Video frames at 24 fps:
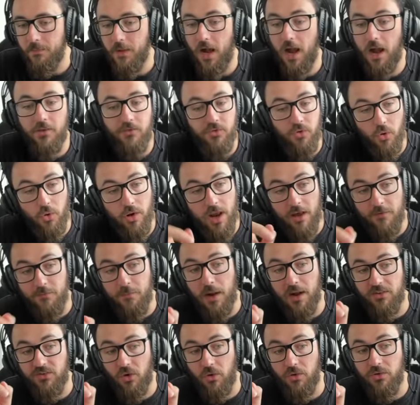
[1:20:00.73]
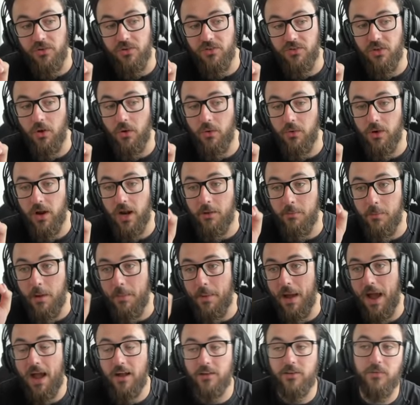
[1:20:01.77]
I don't have my Zhonyas though. I
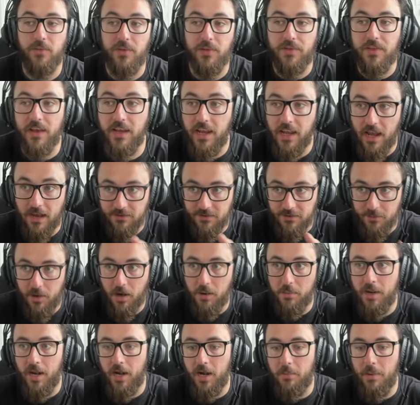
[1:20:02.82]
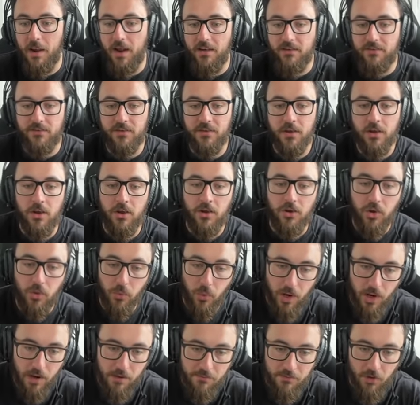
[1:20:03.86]
remember actively thinking as I'm coming out of base, do
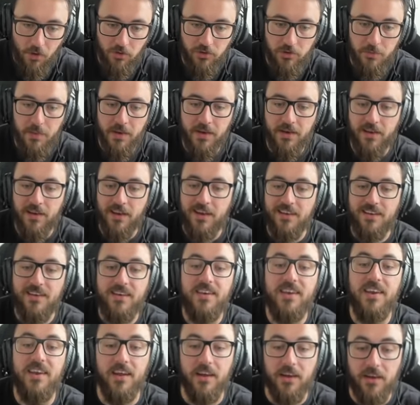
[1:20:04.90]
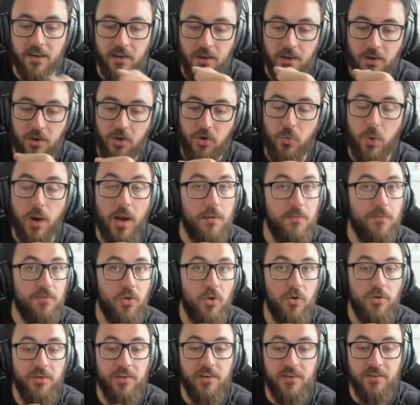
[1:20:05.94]
I have ultimate? Tick. Do I have
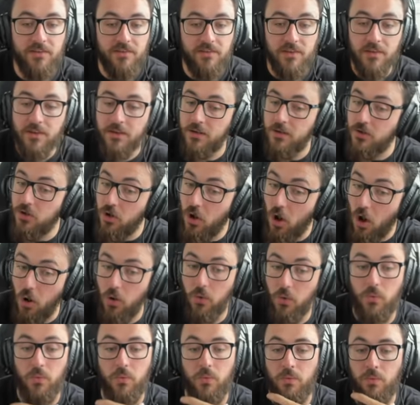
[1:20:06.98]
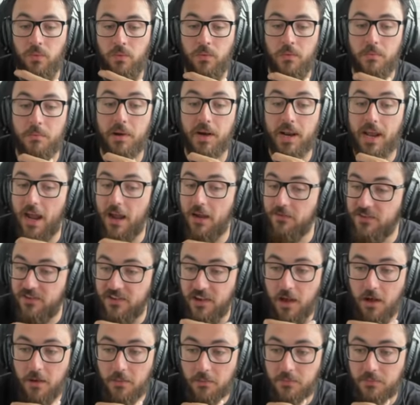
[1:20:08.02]
Zhonyas? No. But I have
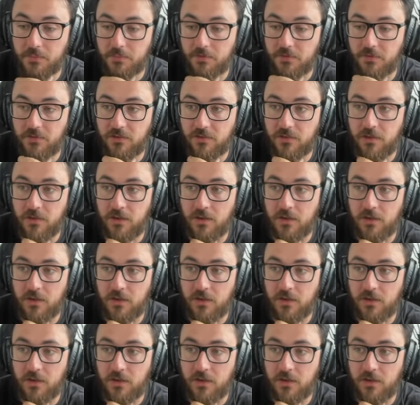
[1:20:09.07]
sums.